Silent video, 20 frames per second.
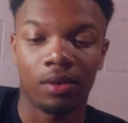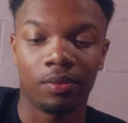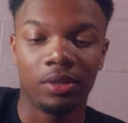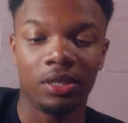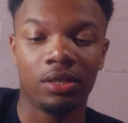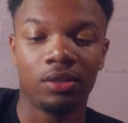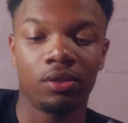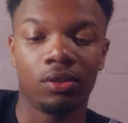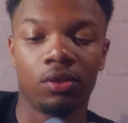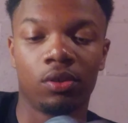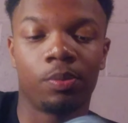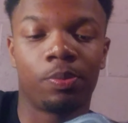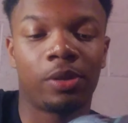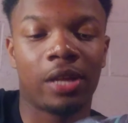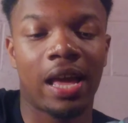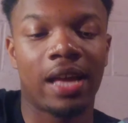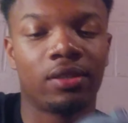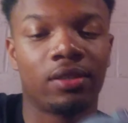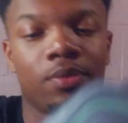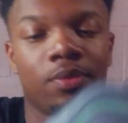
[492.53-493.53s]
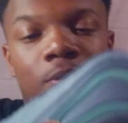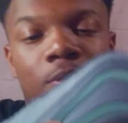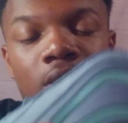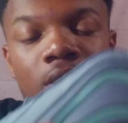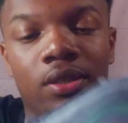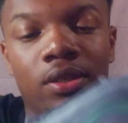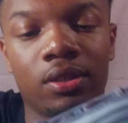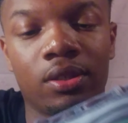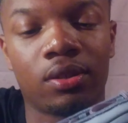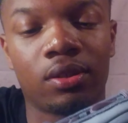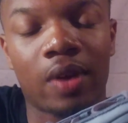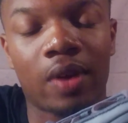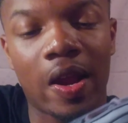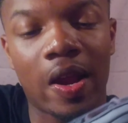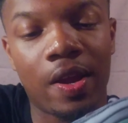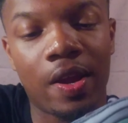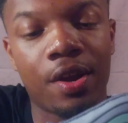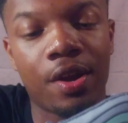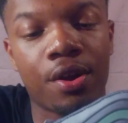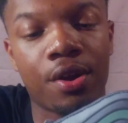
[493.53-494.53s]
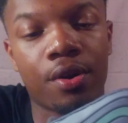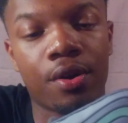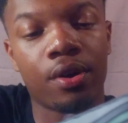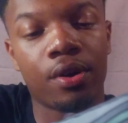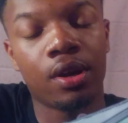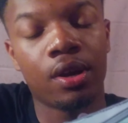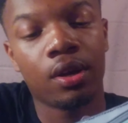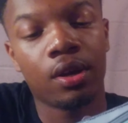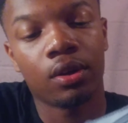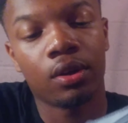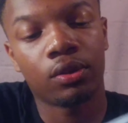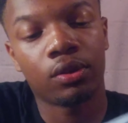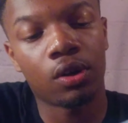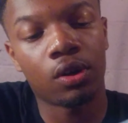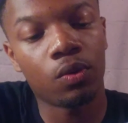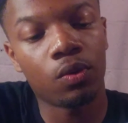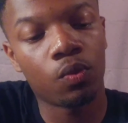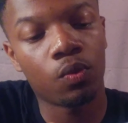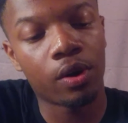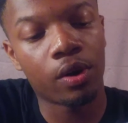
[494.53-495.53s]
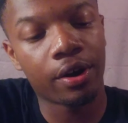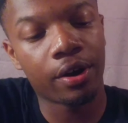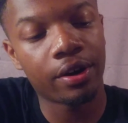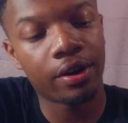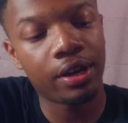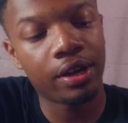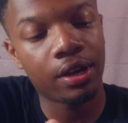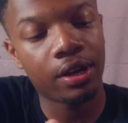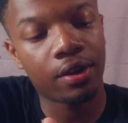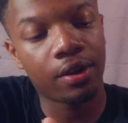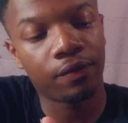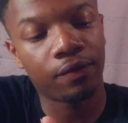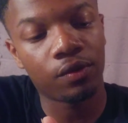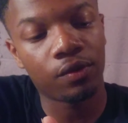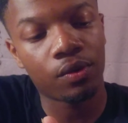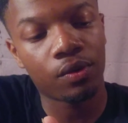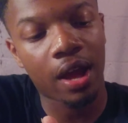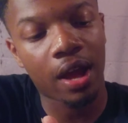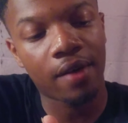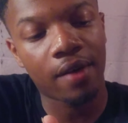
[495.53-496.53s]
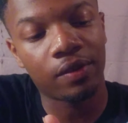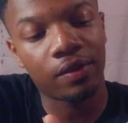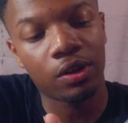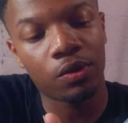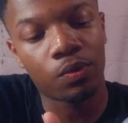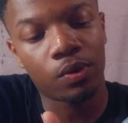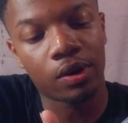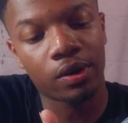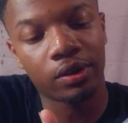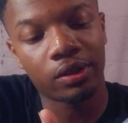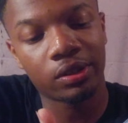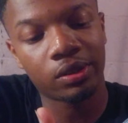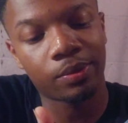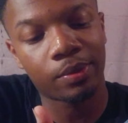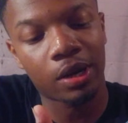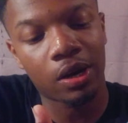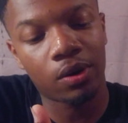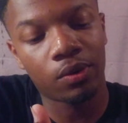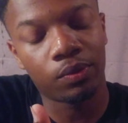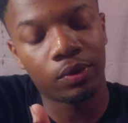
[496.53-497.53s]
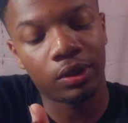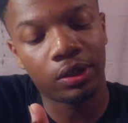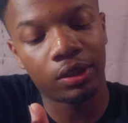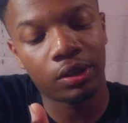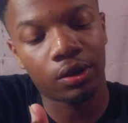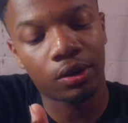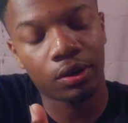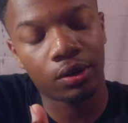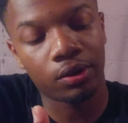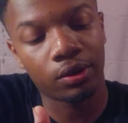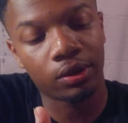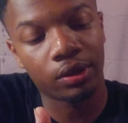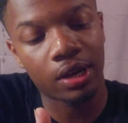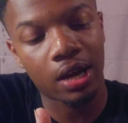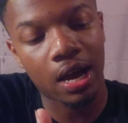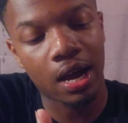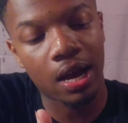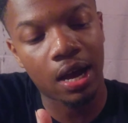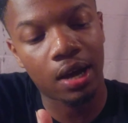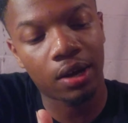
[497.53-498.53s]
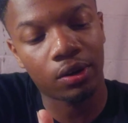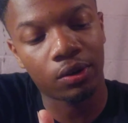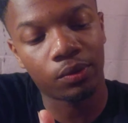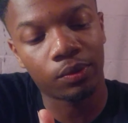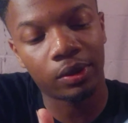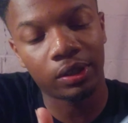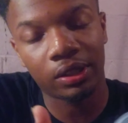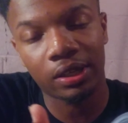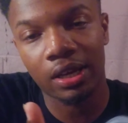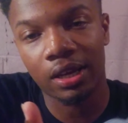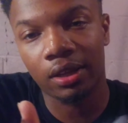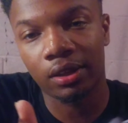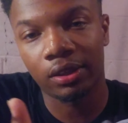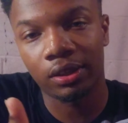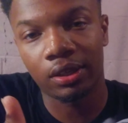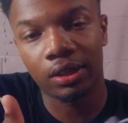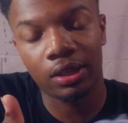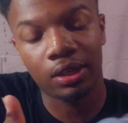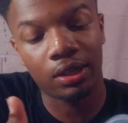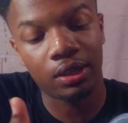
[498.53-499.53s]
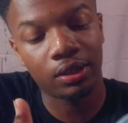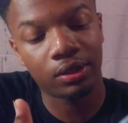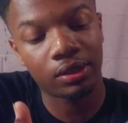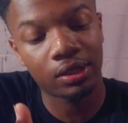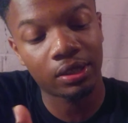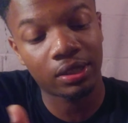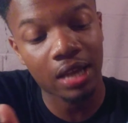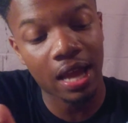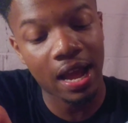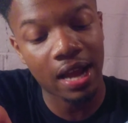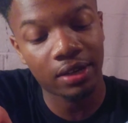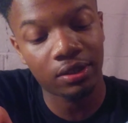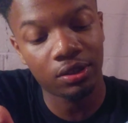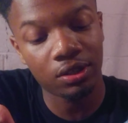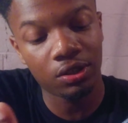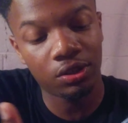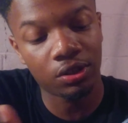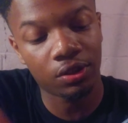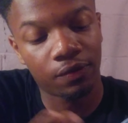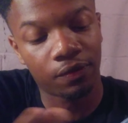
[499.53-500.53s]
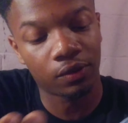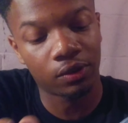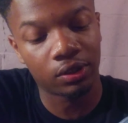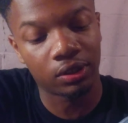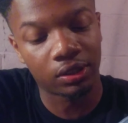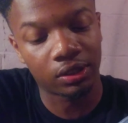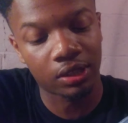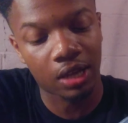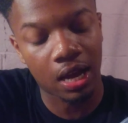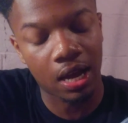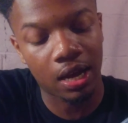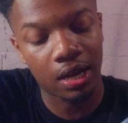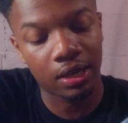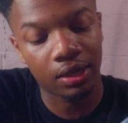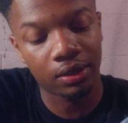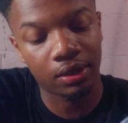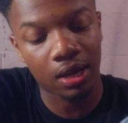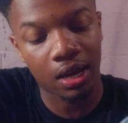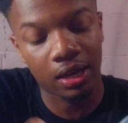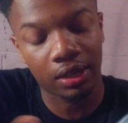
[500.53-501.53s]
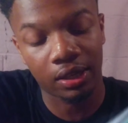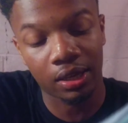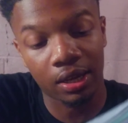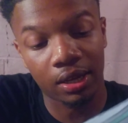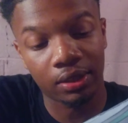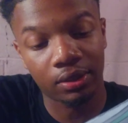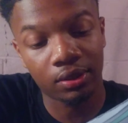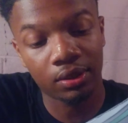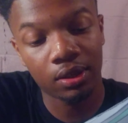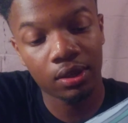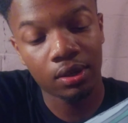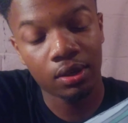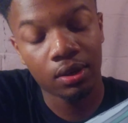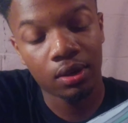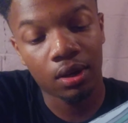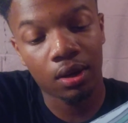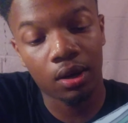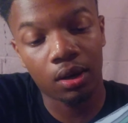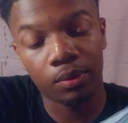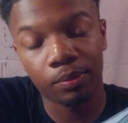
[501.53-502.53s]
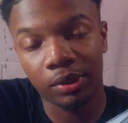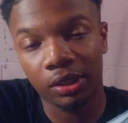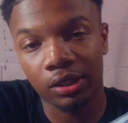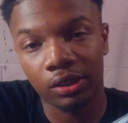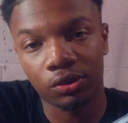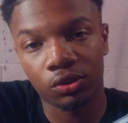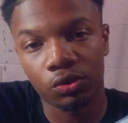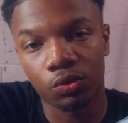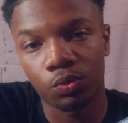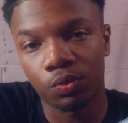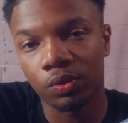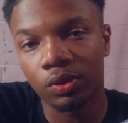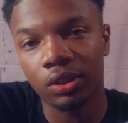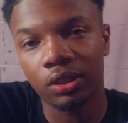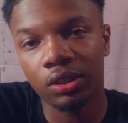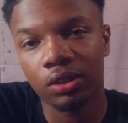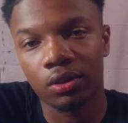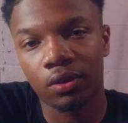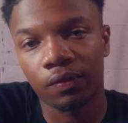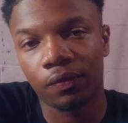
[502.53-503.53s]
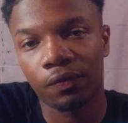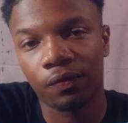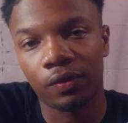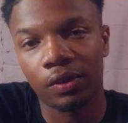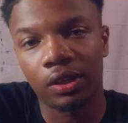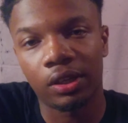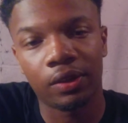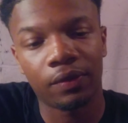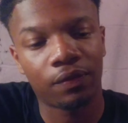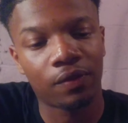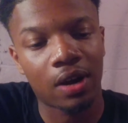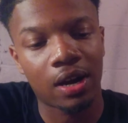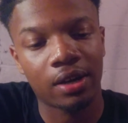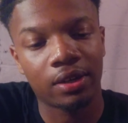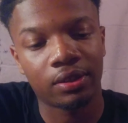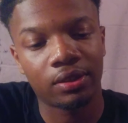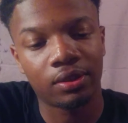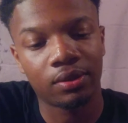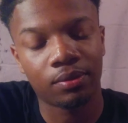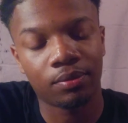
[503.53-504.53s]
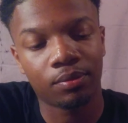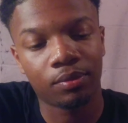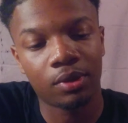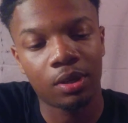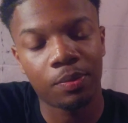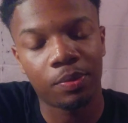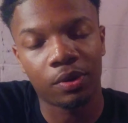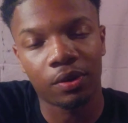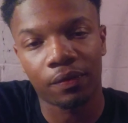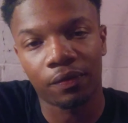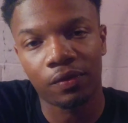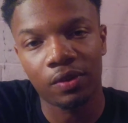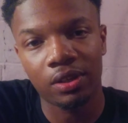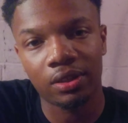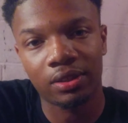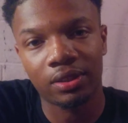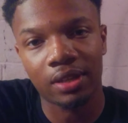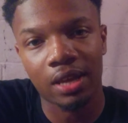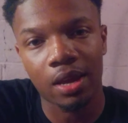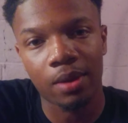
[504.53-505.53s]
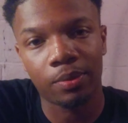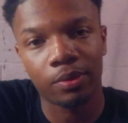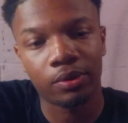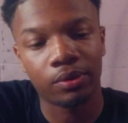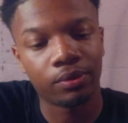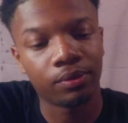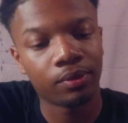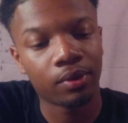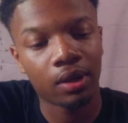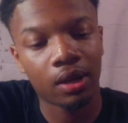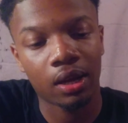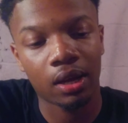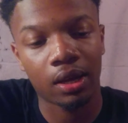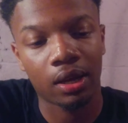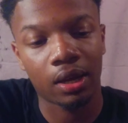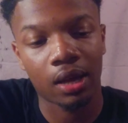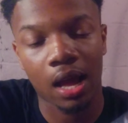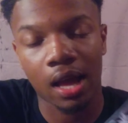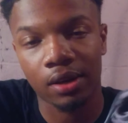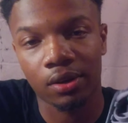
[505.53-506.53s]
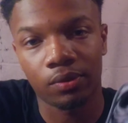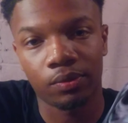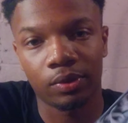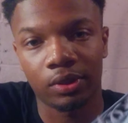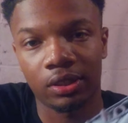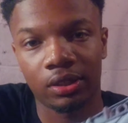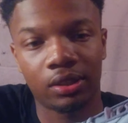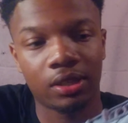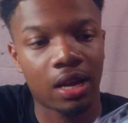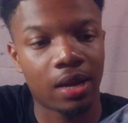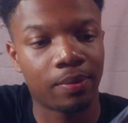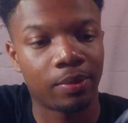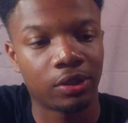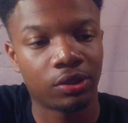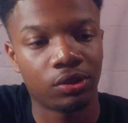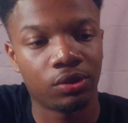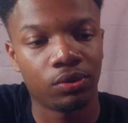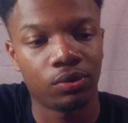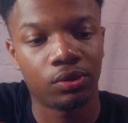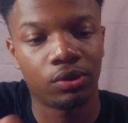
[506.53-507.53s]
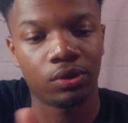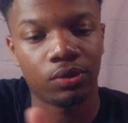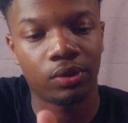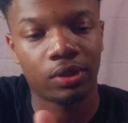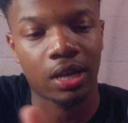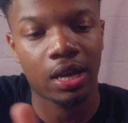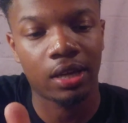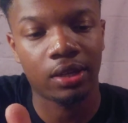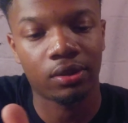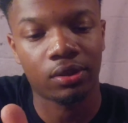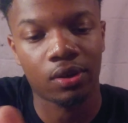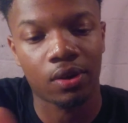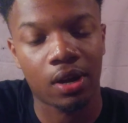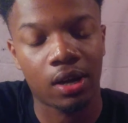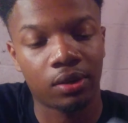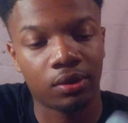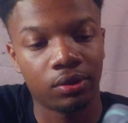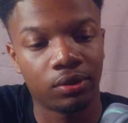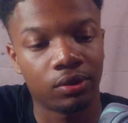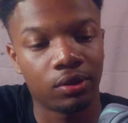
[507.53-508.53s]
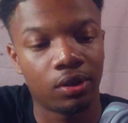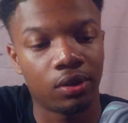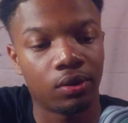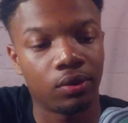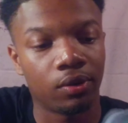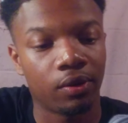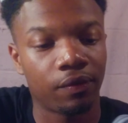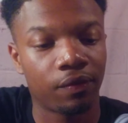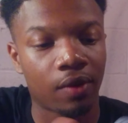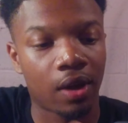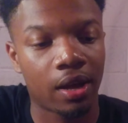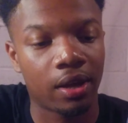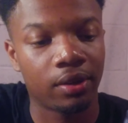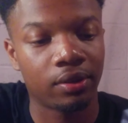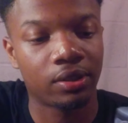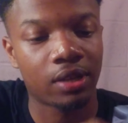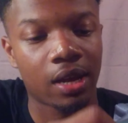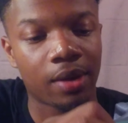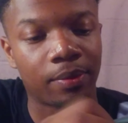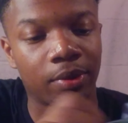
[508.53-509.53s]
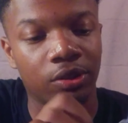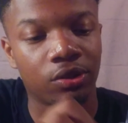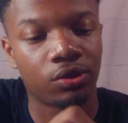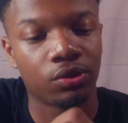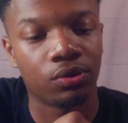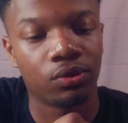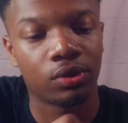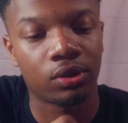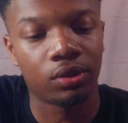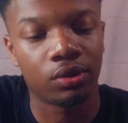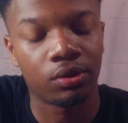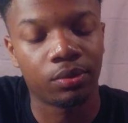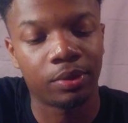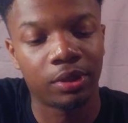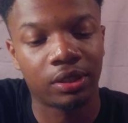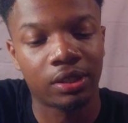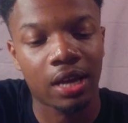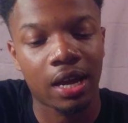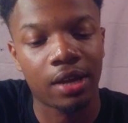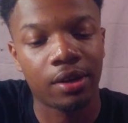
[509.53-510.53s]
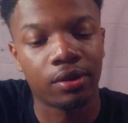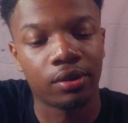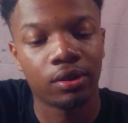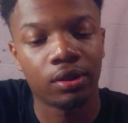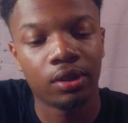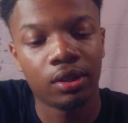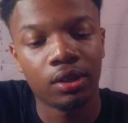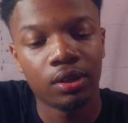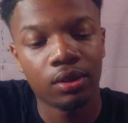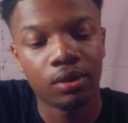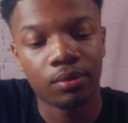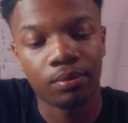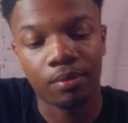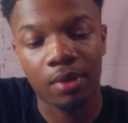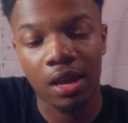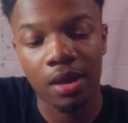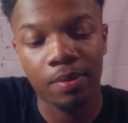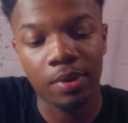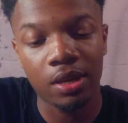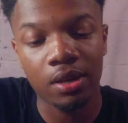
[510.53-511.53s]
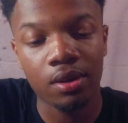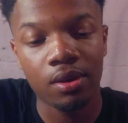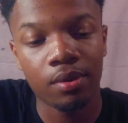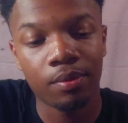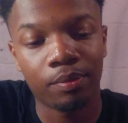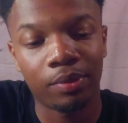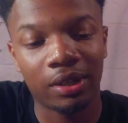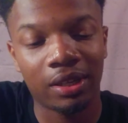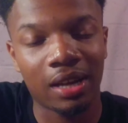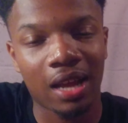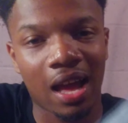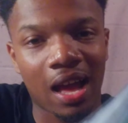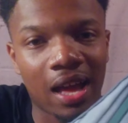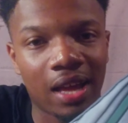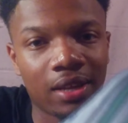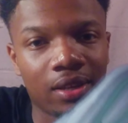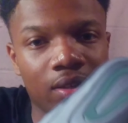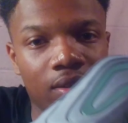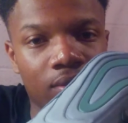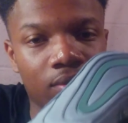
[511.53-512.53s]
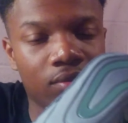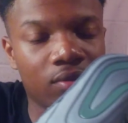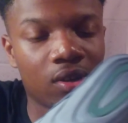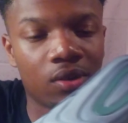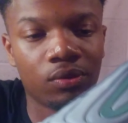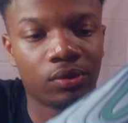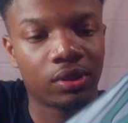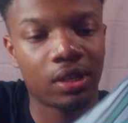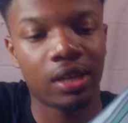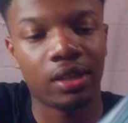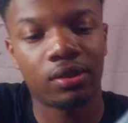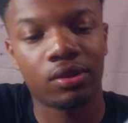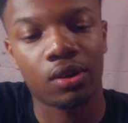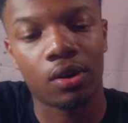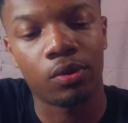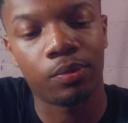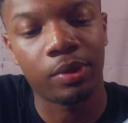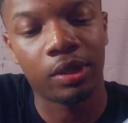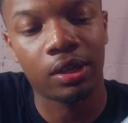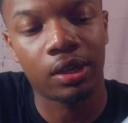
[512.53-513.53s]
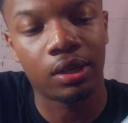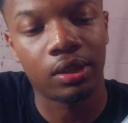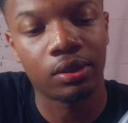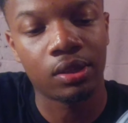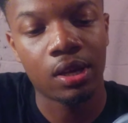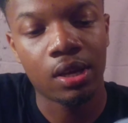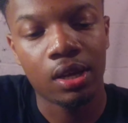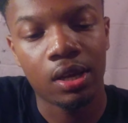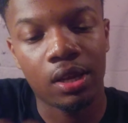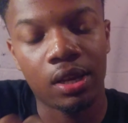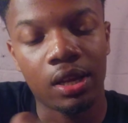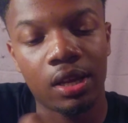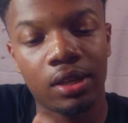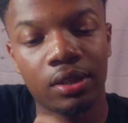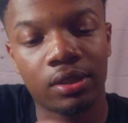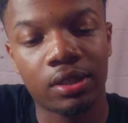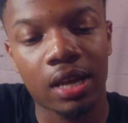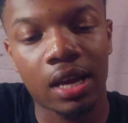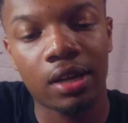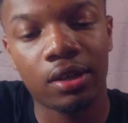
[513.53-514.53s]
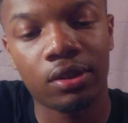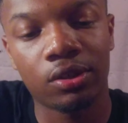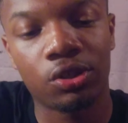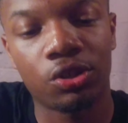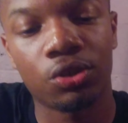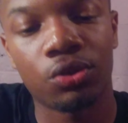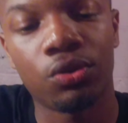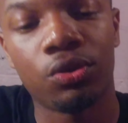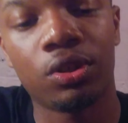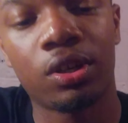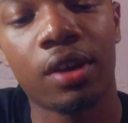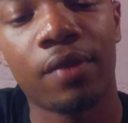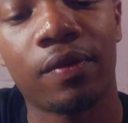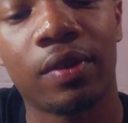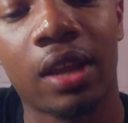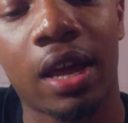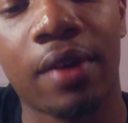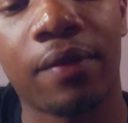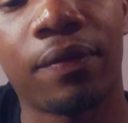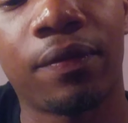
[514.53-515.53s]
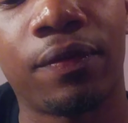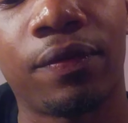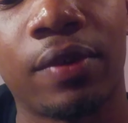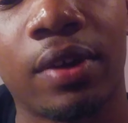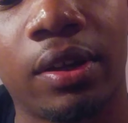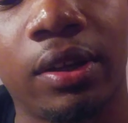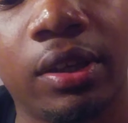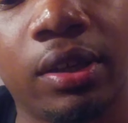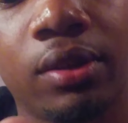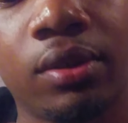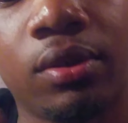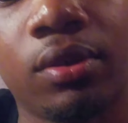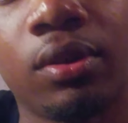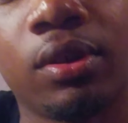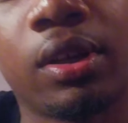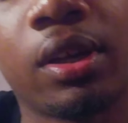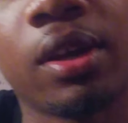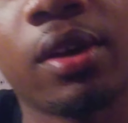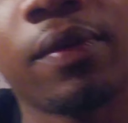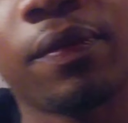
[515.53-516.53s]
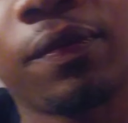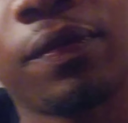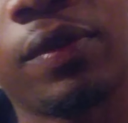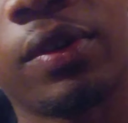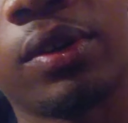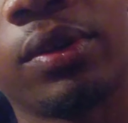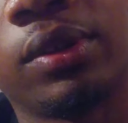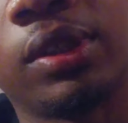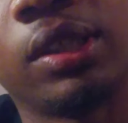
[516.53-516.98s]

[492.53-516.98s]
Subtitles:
These little plastic pieces right here, don't worry if you have any worries about will it hurt or not or what the hell it is. It's actually just for design, I guess, because you really don't feel it far as keeping your feet stable. I don't really tie my shoes too tight, so I don't know if I tie my shoes a little bit tighter, maybe, but I don't think so because in the inside of the shoe, you can't even like feel it. You can't feel